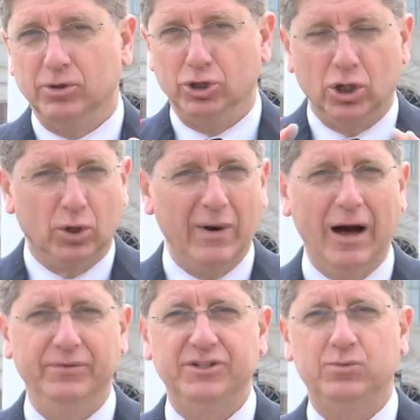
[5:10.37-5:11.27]
look
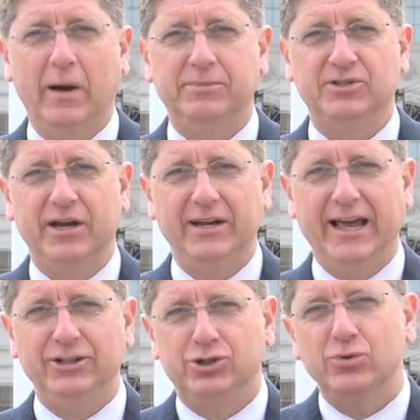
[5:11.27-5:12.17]
around this website
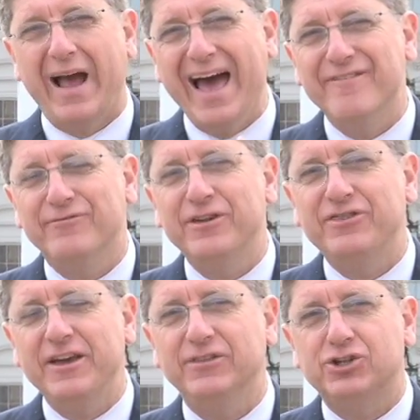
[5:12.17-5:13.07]
and do
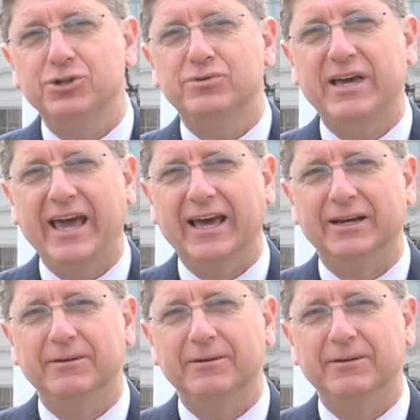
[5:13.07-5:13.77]
everything that you can.